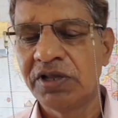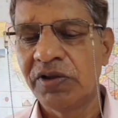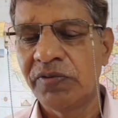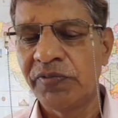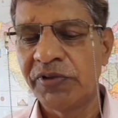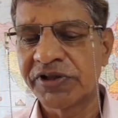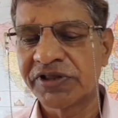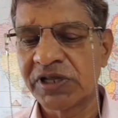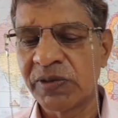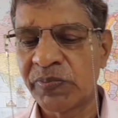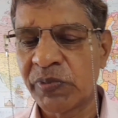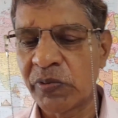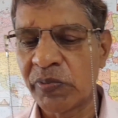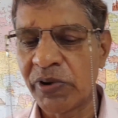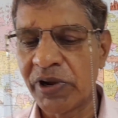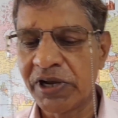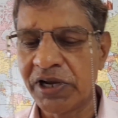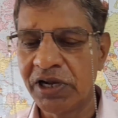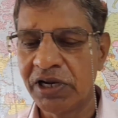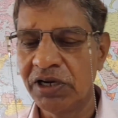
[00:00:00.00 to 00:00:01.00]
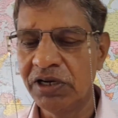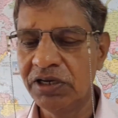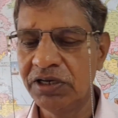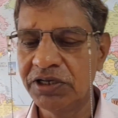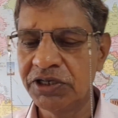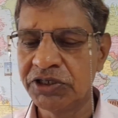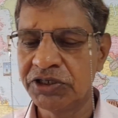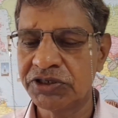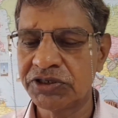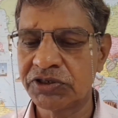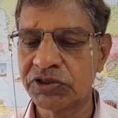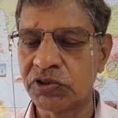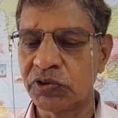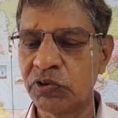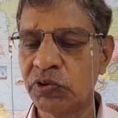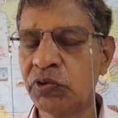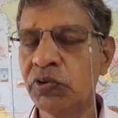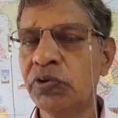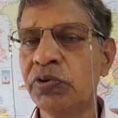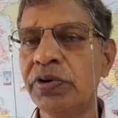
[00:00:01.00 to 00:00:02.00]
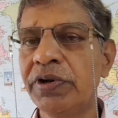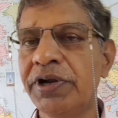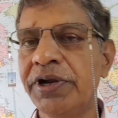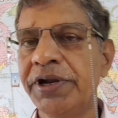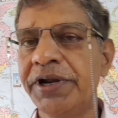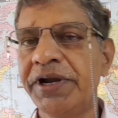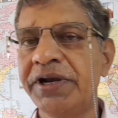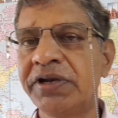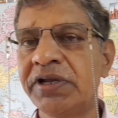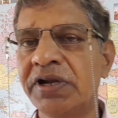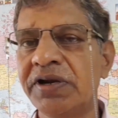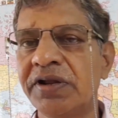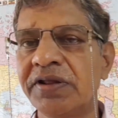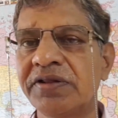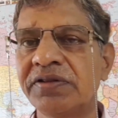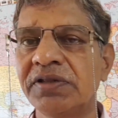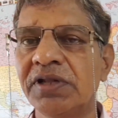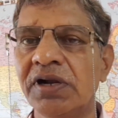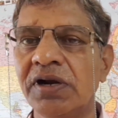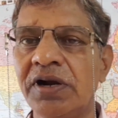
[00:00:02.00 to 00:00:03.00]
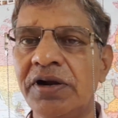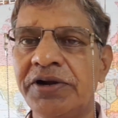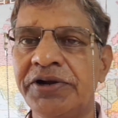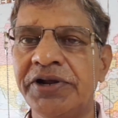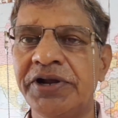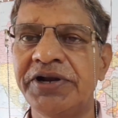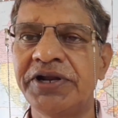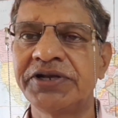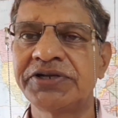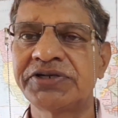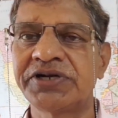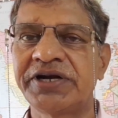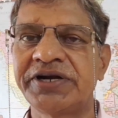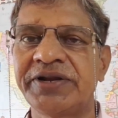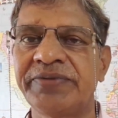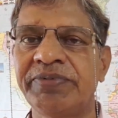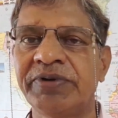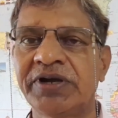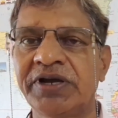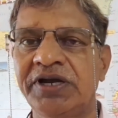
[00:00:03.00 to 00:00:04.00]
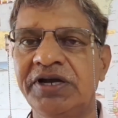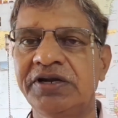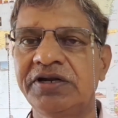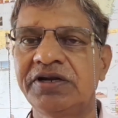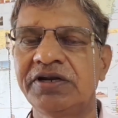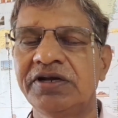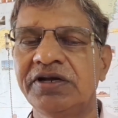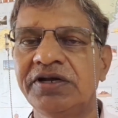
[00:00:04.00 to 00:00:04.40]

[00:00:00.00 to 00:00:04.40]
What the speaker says: Vessel profile is through international tonnage certificate.